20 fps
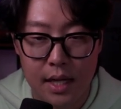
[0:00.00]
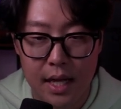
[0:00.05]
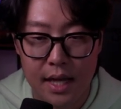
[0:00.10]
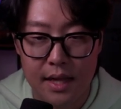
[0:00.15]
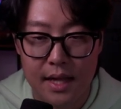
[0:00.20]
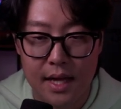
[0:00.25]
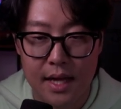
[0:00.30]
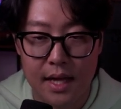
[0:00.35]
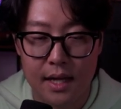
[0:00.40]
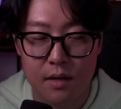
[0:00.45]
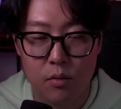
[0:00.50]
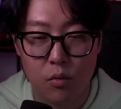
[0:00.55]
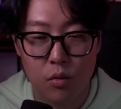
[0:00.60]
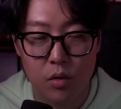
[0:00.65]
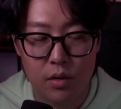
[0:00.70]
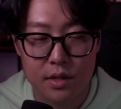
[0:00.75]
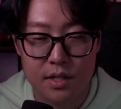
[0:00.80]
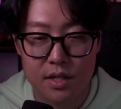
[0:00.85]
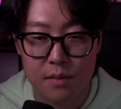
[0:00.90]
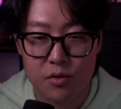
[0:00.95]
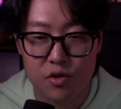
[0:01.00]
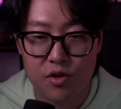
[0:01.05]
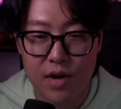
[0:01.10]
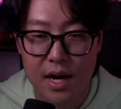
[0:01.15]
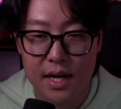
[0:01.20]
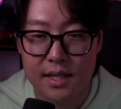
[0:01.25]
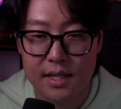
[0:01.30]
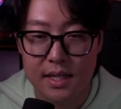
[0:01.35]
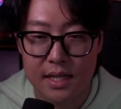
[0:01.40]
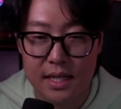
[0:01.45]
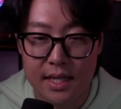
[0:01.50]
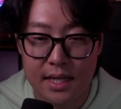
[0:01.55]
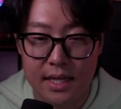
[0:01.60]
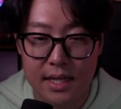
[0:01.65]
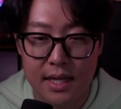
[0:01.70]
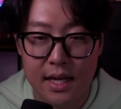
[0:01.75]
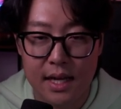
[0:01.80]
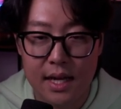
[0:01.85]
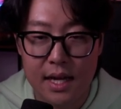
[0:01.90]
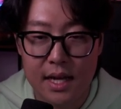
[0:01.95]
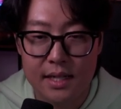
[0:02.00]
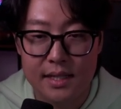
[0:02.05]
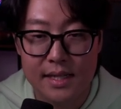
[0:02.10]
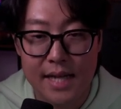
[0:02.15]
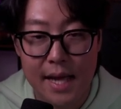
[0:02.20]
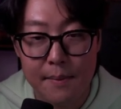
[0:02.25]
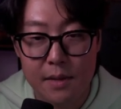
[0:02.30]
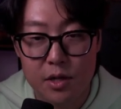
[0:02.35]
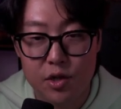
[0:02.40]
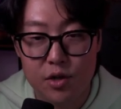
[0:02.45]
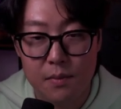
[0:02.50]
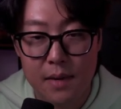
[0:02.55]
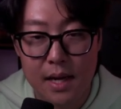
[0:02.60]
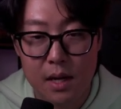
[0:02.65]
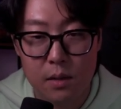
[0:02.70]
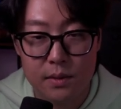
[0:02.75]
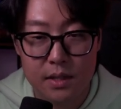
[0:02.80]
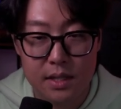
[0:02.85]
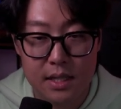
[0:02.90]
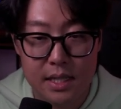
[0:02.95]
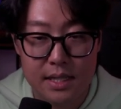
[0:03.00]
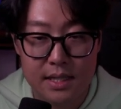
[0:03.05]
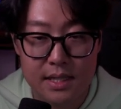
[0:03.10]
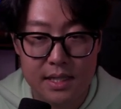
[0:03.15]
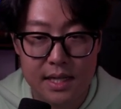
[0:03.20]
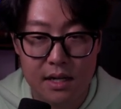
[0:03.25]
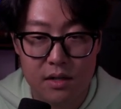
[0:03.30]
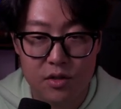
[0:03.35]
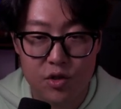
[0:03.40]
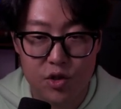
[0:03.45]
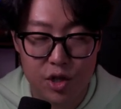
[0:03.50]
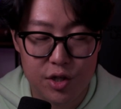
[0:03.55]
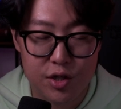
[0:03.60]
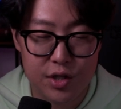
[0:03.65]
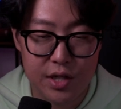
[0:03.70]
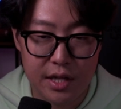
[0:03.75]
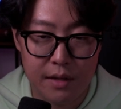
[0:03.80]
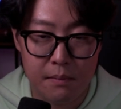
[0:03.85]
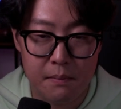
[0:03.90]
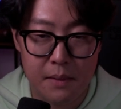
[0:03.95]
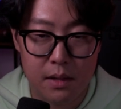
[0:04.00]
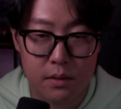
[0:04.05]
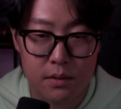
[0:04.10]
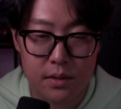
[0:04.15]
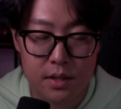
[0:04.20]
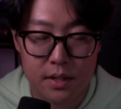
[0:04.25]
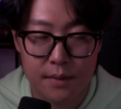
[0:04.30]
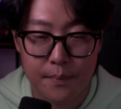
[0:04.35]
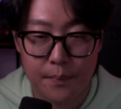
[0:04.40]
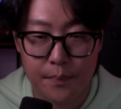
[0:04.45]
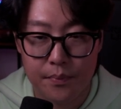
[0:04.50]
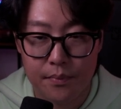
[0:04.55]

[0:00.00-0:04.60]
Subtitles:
And then we'll subtract the damage amount instead of just the amount.